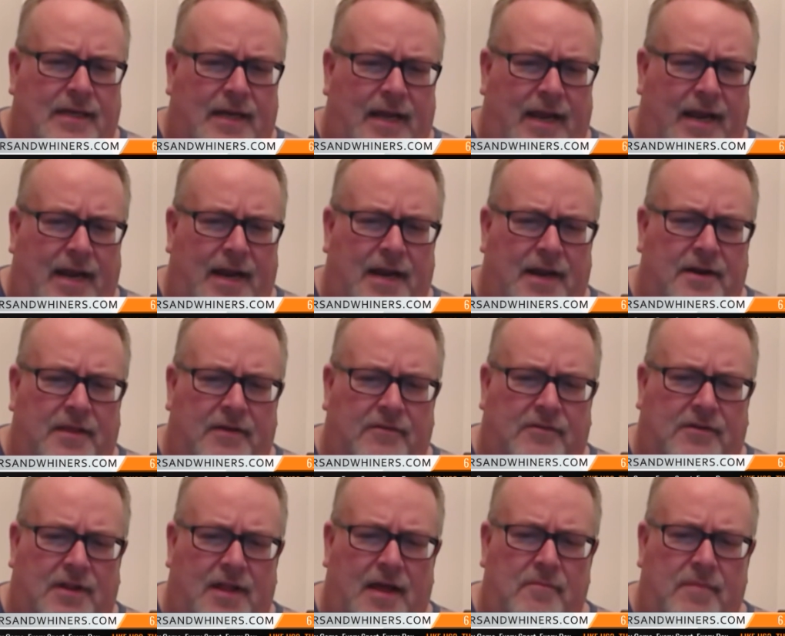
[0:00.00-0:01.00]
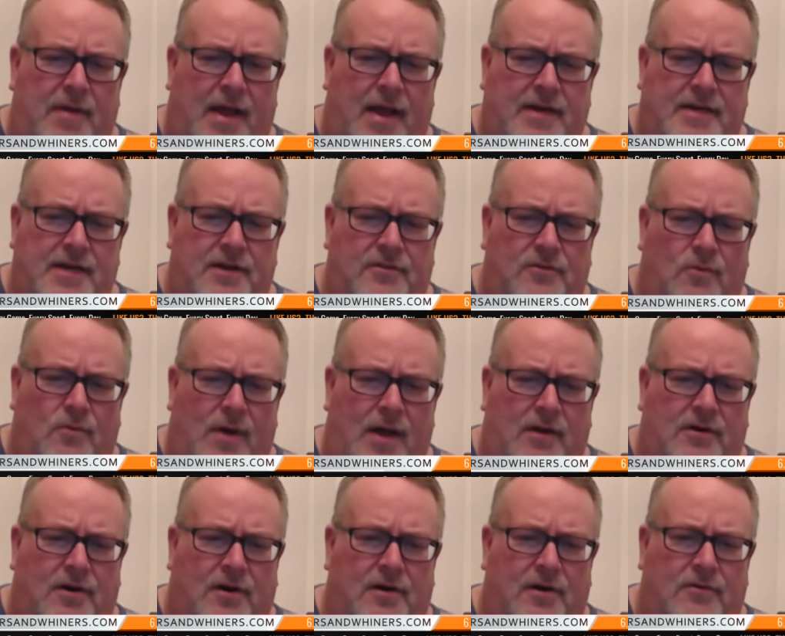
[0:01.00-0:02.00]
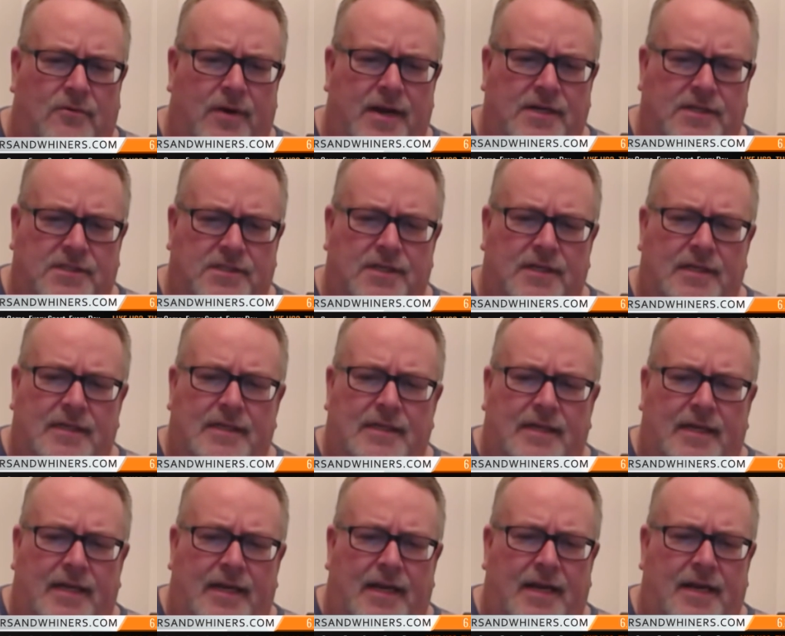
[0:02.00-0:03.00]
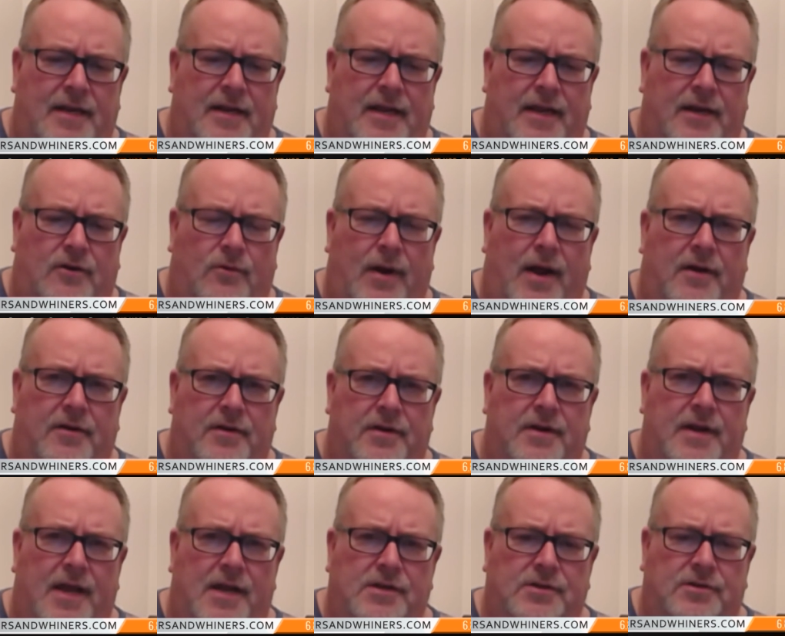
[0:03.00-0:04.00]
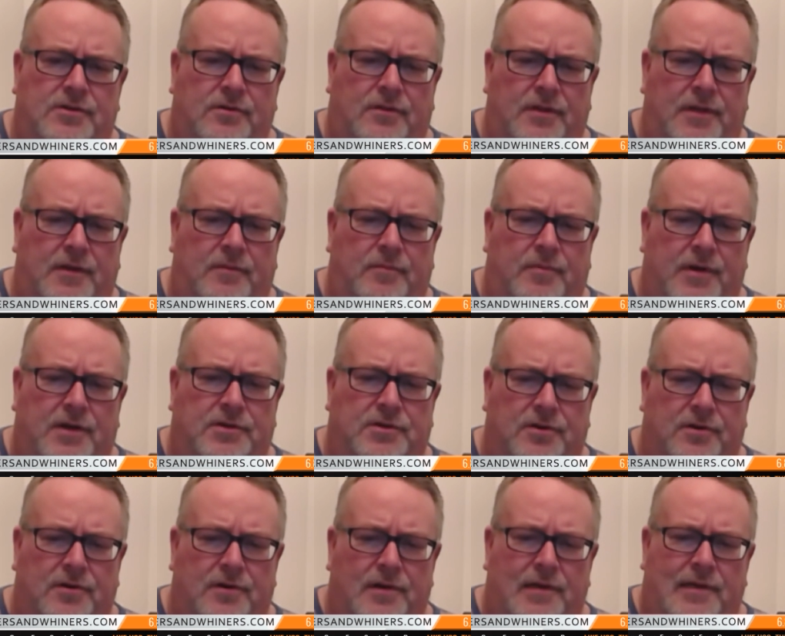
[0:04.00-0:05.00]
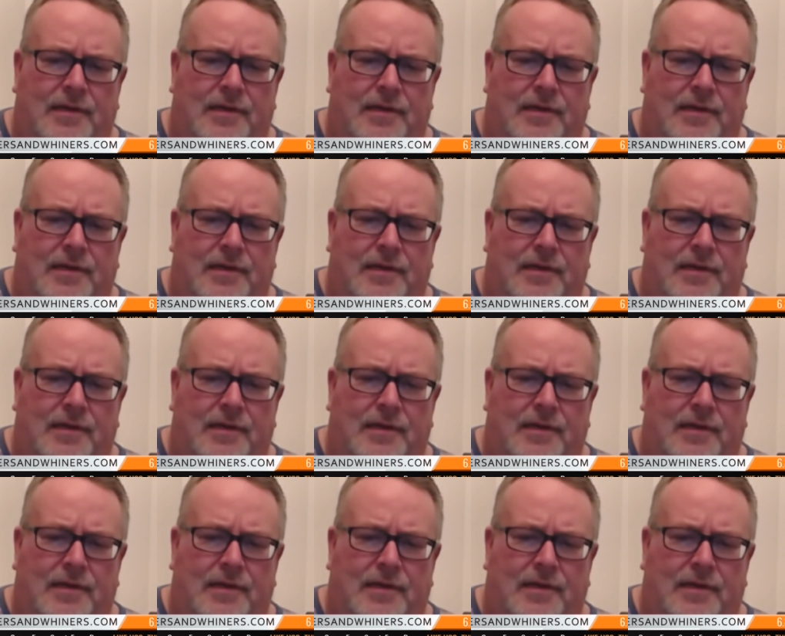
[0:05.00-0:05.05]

and they've climbed back into the wild card race in a crowded National League picture.